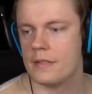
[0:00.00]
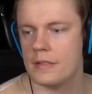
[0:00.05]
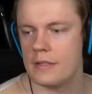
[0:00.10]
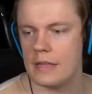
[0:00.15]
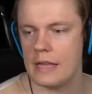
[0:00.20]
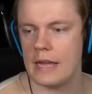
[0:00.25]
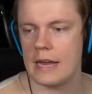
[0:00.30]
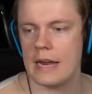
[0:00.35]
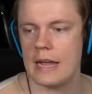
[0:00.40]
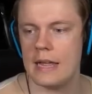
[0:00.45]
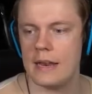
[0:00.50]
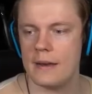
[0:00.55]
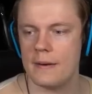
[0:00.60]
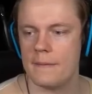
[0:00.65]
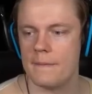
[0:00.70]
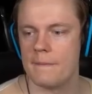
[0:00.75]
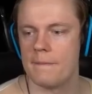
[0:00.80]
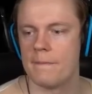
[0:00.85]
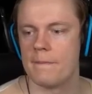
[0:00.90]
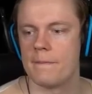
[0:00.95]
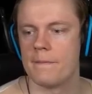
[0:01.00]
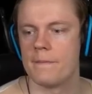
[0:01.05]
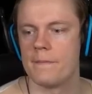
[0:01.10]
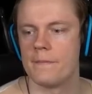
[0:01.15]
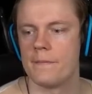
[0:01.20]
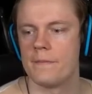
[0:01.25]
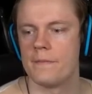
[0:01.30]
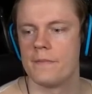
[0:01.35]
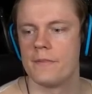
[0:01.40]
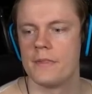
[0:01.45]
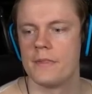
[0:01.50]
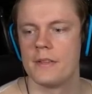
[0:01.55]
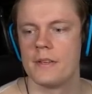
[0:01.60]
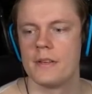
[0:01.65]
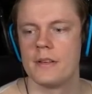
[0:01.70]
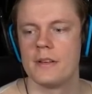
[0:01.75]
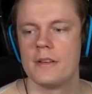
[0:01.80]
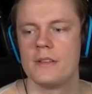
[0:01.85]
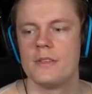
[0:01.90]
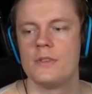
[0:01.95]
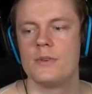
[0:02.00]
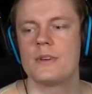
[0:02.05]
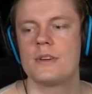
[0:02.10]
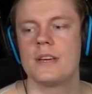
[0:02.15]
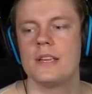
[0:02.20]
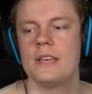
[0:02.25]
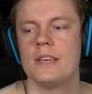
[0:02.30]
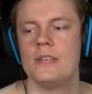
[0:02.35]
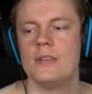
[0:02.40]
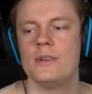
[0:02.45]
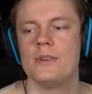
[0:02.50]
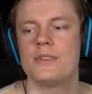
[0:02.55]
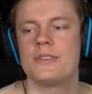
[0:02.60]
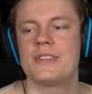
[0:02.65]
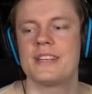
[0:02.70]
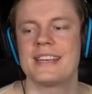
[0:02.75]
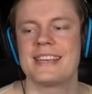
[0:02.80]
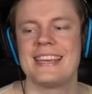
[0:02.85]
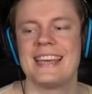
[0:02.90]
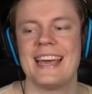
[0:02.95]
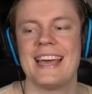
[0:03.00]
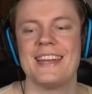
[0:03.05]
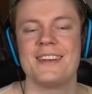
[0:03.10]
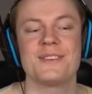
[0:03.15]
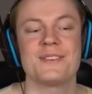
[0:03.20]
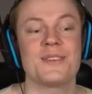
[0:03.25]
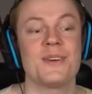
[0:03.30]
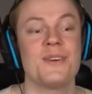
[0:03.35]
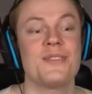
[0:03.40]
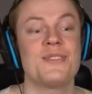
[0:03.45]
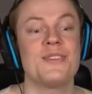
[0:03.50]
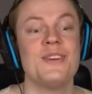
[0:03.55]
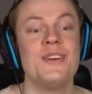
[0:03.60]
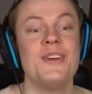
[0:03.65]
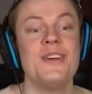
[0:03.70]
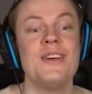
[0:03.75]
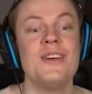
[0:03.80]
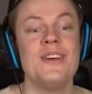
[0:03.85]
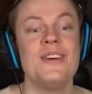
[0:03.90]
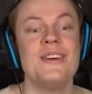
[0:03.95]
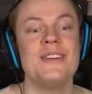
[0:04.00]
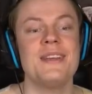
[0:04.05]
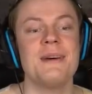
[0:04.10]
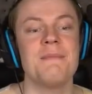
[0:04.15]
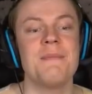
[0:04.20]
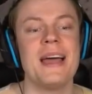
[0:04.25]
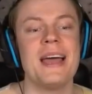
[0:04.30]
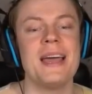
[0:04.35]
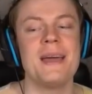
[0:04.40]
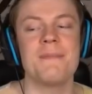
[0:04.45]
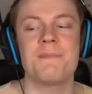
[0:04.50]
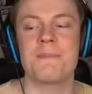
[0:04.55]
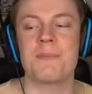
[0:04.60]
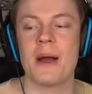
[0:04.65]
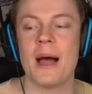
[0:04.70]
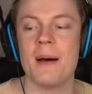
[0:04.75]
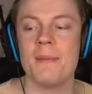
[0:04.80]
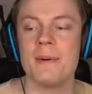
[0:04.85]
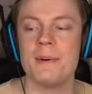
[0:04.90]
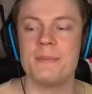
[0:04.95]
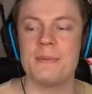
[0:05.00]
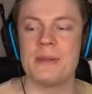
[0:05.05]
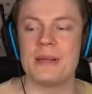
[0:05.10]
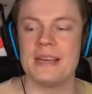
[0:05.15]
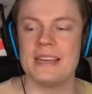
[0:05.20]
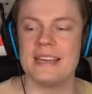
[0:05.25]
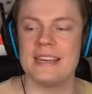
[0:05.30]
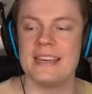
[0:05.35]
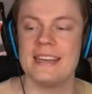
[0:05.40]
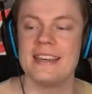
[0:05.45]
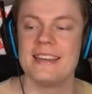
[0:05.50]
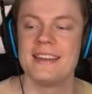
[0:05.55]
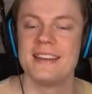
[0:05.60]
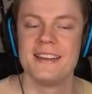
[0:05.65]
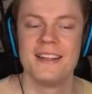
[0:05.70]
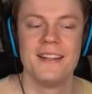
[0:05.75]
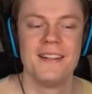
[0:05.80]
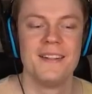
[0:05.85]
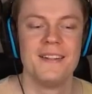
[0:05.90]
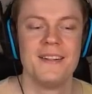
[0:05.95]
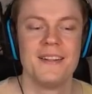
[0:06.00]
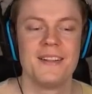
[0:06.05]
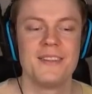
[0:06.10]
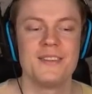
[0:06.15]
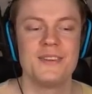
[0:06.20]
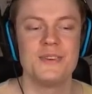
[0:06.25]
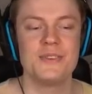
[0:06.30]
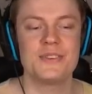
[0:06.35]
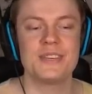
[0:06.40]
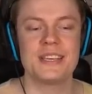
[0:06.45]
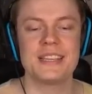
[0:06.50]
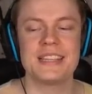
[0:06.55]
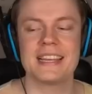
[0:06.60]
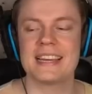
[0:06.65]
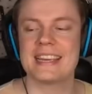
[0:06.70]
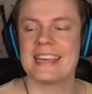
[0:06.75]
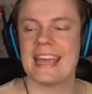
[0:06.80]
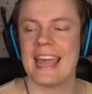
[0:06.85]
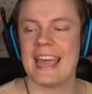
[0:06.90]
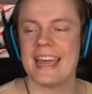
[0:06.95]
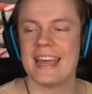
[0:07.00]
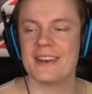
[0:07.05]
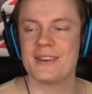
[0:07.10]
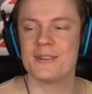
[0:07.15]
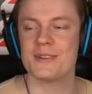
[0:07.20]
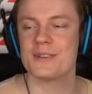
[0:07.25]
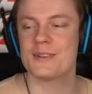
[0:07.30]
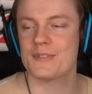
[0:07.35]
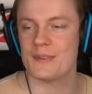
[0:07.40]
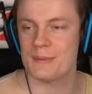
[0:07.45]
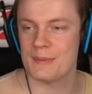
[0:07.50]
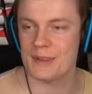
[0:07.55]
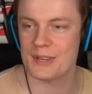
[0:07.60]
Hang it. You can use the candles. Dude, may, probably. Using the candles from the